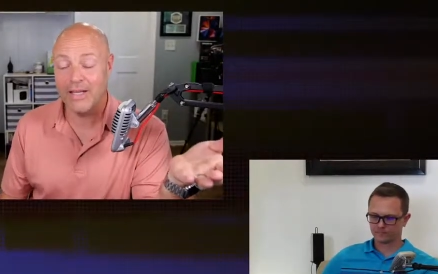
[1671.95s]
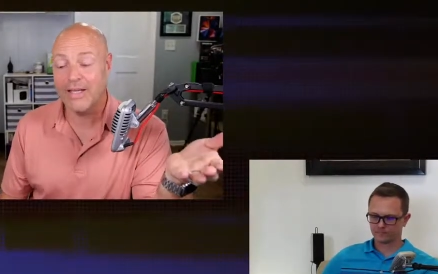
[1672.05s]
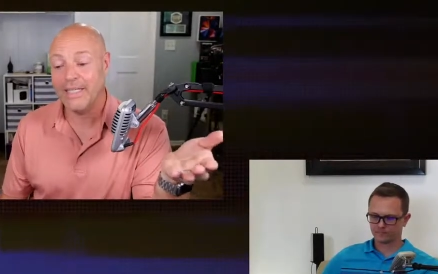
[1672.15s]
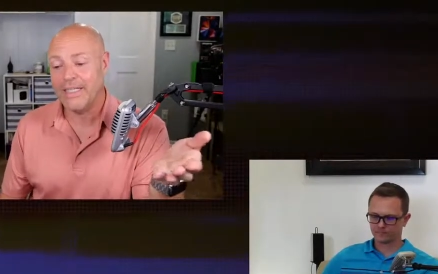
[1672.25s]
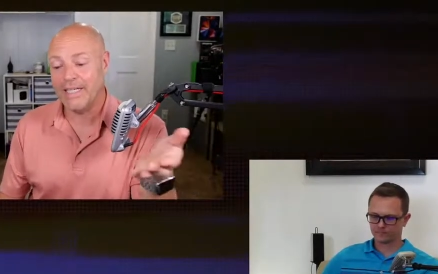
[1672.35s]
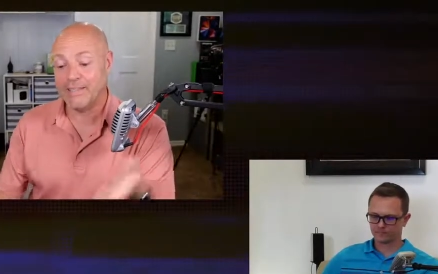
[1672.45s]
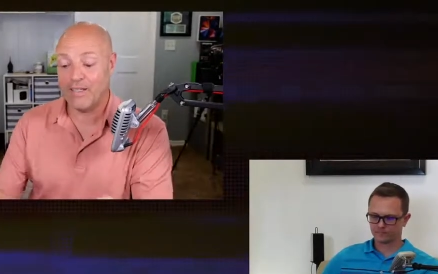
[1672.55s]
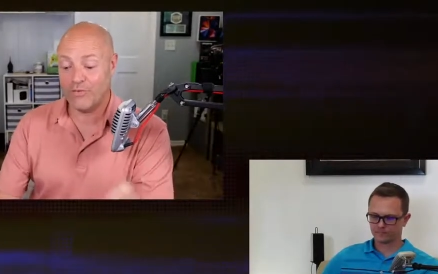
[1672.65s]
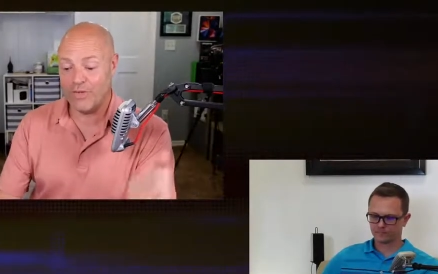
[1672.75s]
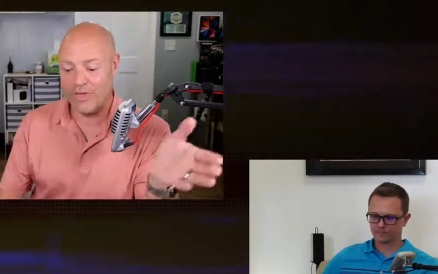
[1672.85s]
Speaker 1: extensively
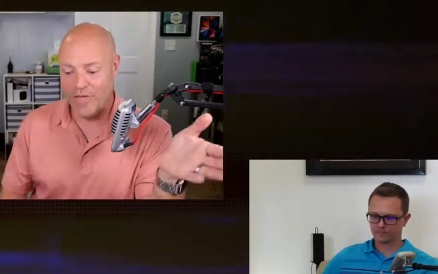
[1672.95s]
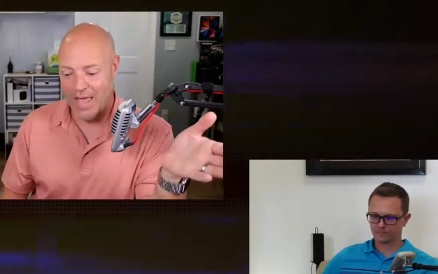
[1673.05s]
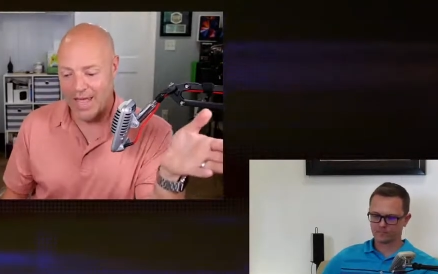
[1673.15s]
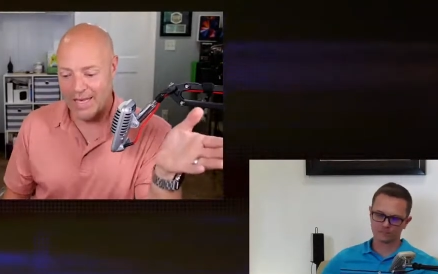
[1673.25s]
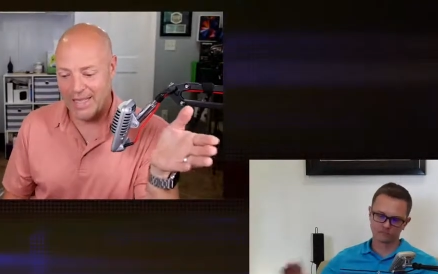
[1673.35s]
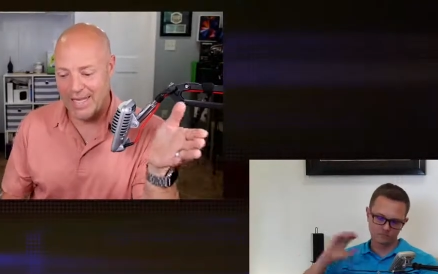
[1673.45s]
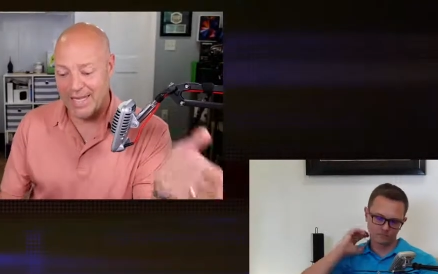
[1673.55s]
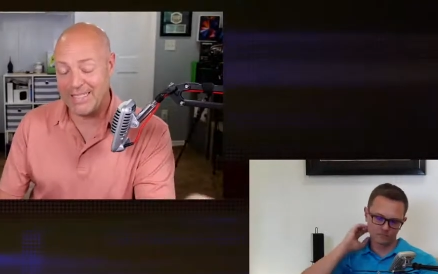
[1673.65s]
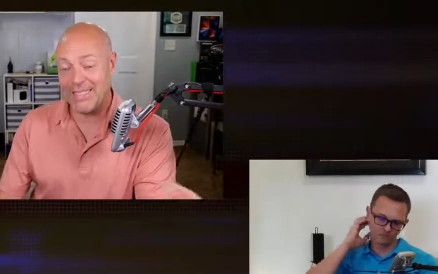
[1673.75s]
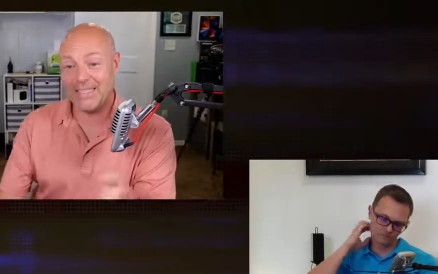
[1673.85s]
that they
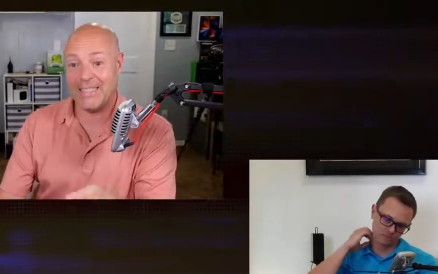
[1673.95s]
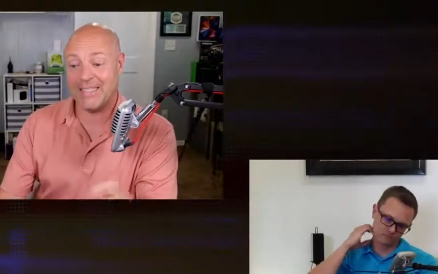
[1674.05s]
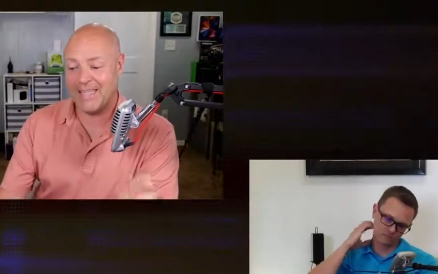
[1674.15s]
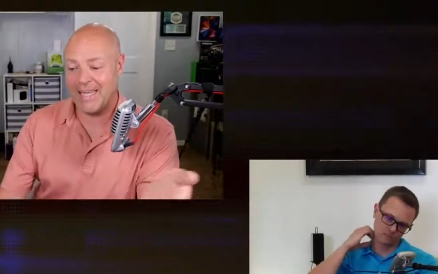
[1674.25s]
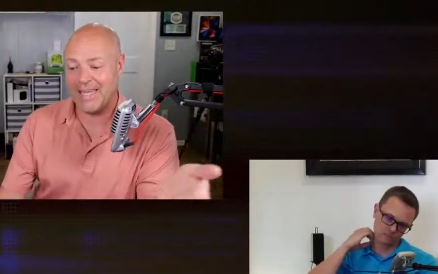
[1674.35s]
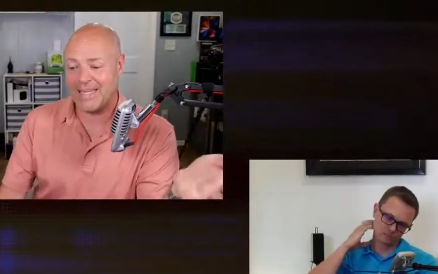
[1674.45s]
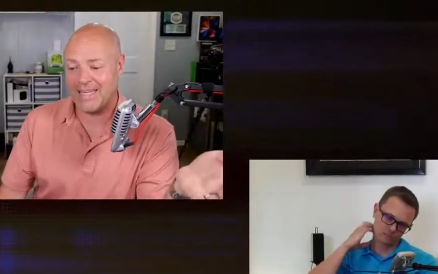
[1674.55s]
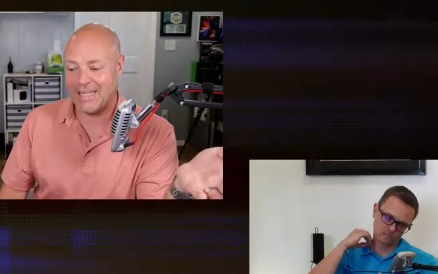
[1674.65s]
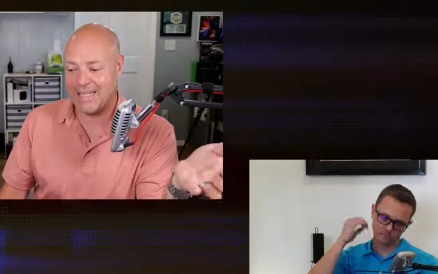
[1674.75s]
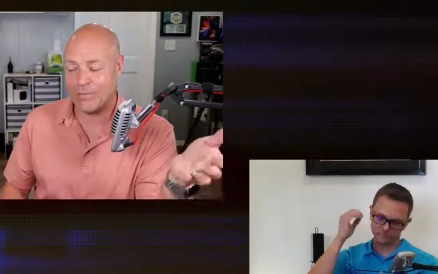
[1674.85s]
didn't get the
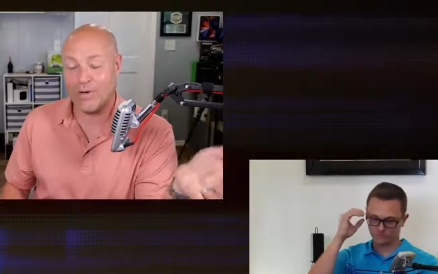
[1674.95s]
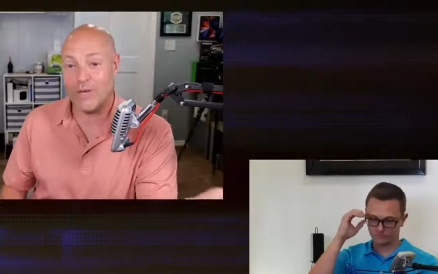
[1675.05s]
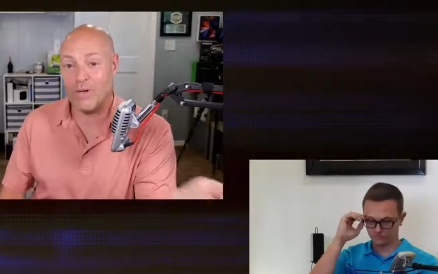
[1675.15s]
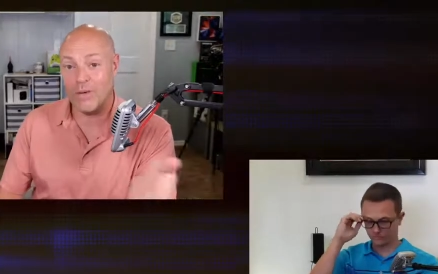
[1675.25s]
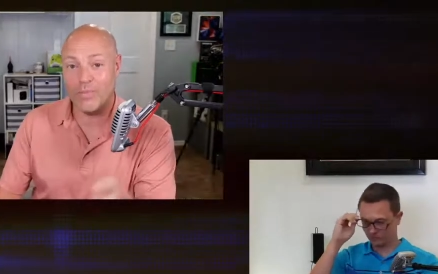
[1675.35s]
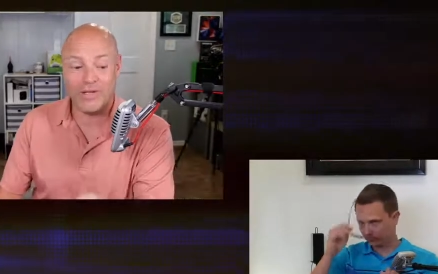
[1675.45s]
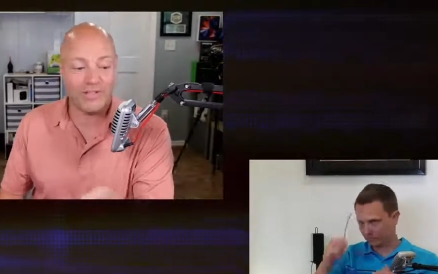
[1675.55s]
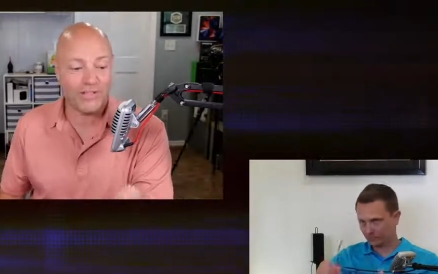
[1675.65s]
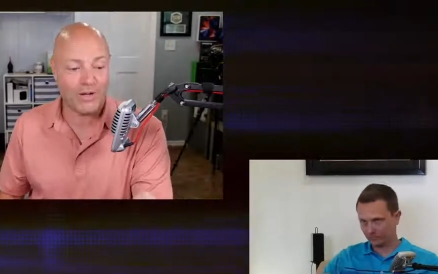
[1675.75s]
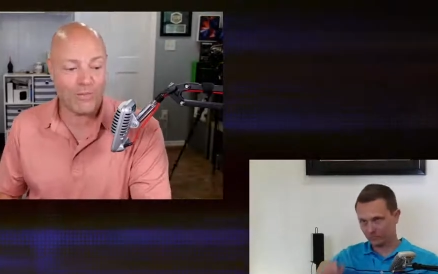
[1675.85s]
primary bids that they were
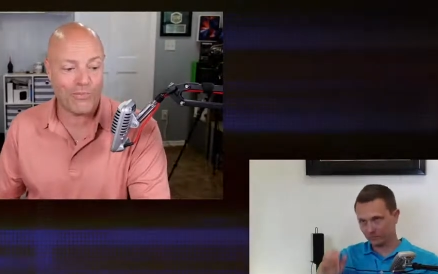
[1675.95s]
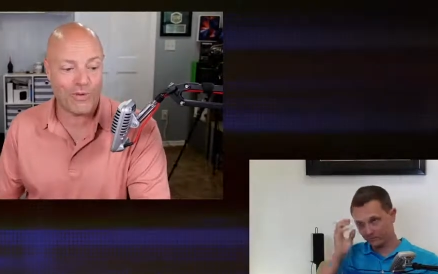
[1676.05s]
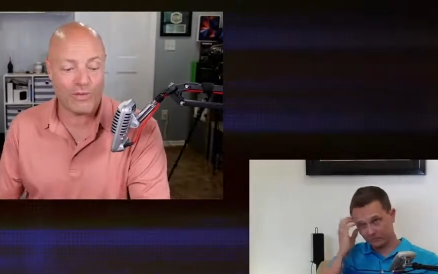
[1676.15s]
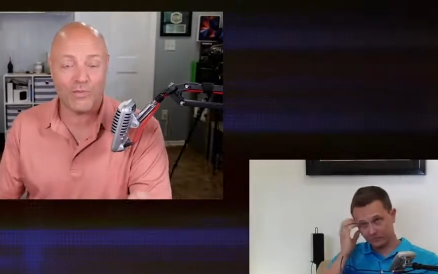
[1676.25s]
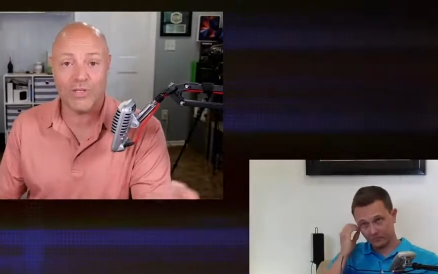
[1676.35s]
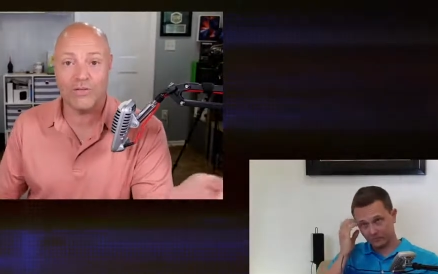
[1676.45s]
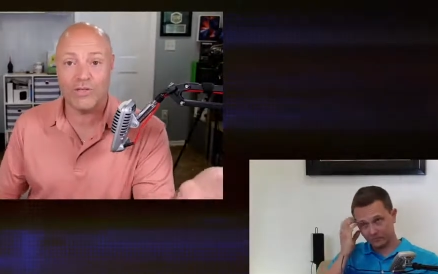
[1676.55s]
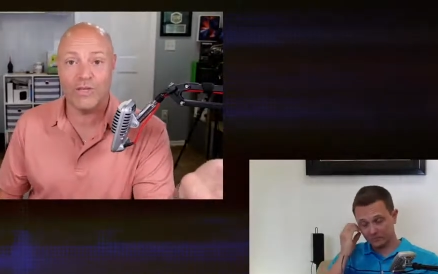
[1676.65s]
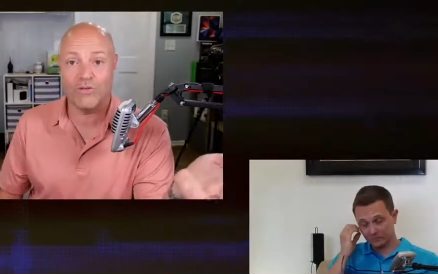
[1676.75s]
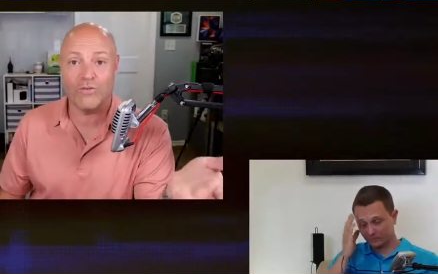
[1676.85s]
putting themselves in
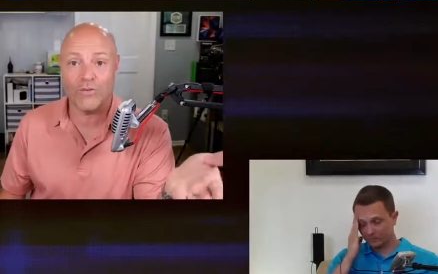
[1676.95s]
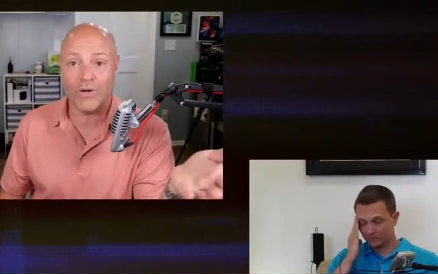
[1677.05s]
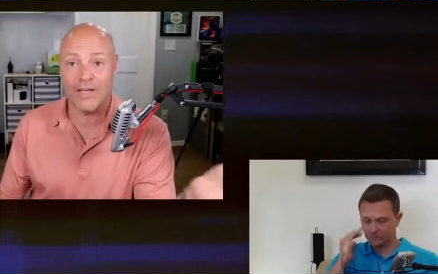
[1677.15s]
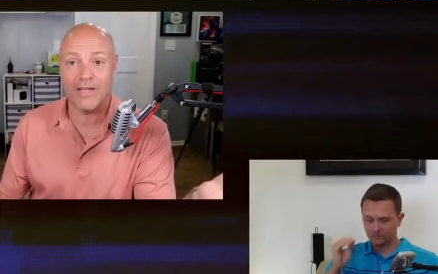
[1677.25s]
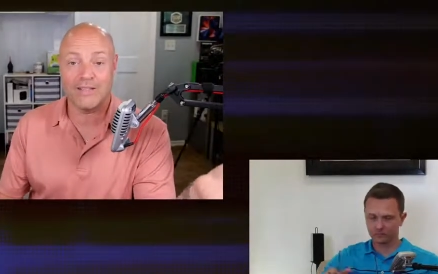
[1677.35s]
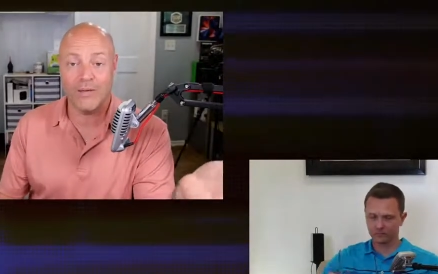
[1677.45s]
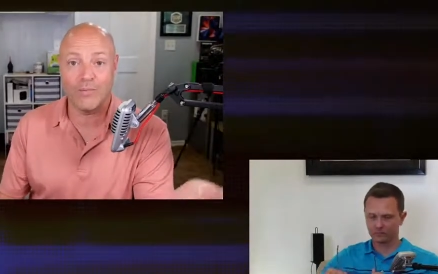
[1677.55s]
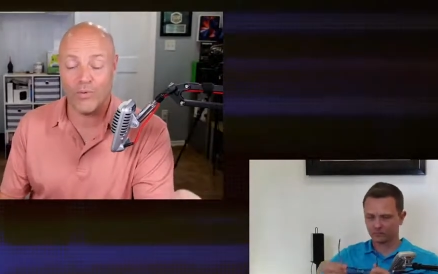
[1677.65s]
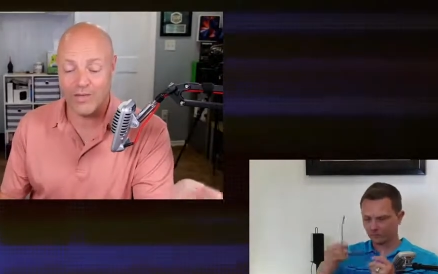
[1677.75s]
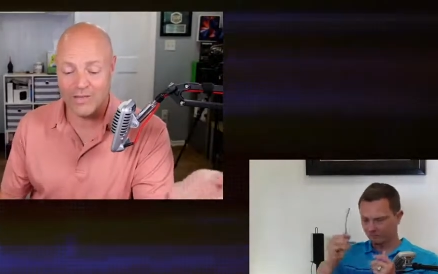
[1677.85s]
for at some points
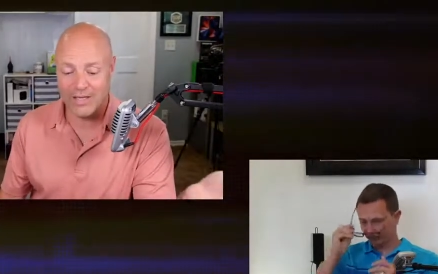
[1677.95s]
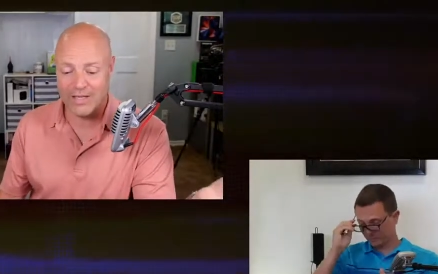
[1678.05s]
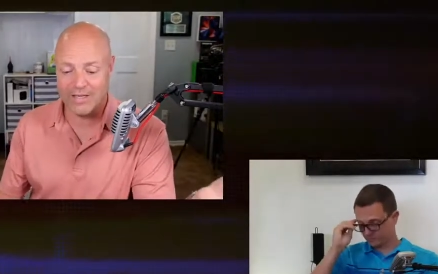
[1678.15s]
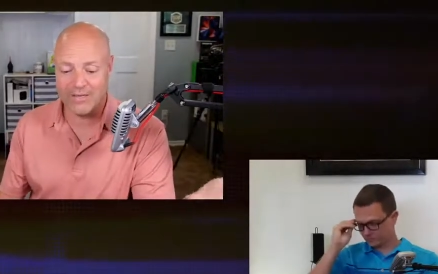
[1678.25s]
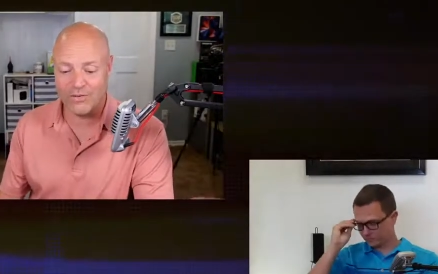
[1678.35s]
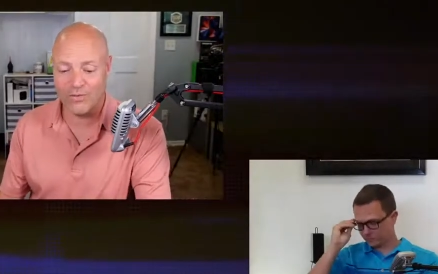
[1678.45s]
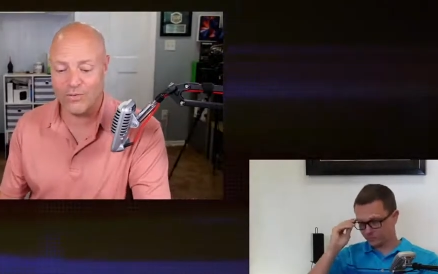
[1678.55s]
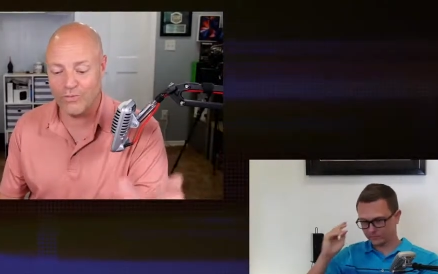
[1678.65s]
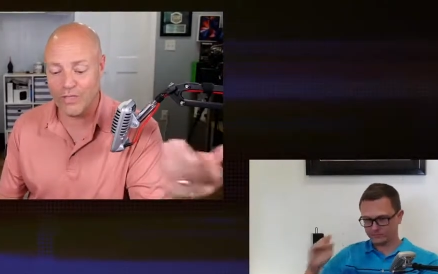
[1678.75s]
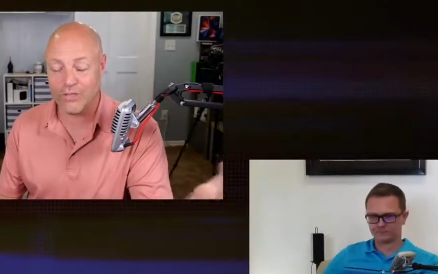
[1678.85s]
in this whole
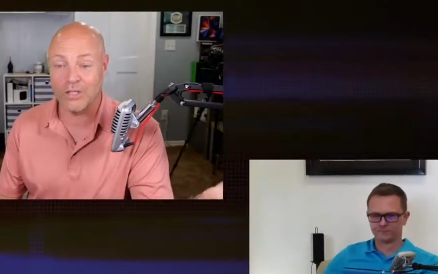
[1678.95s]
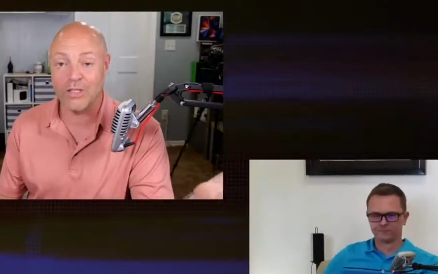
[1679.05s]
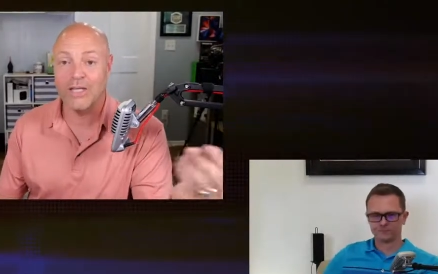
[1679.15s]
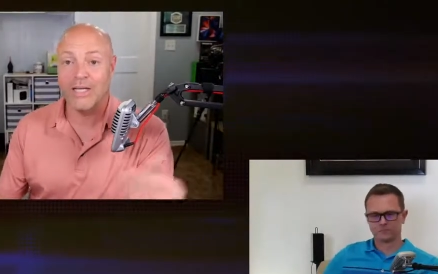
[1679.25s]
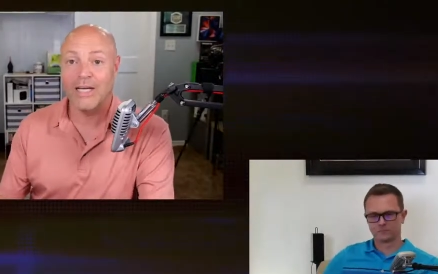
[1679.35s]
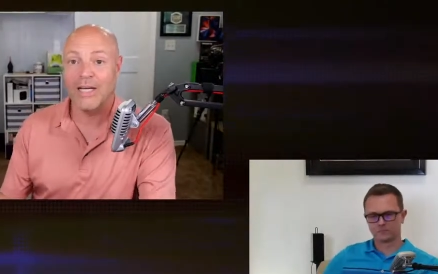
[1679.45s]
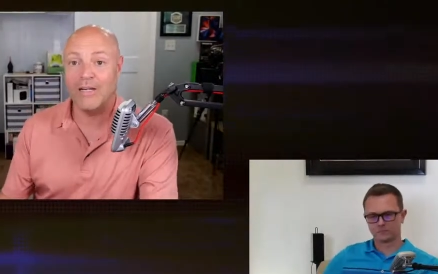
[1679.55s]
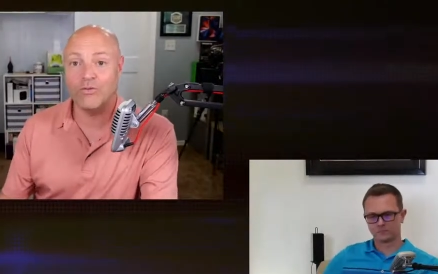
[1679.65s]
venture of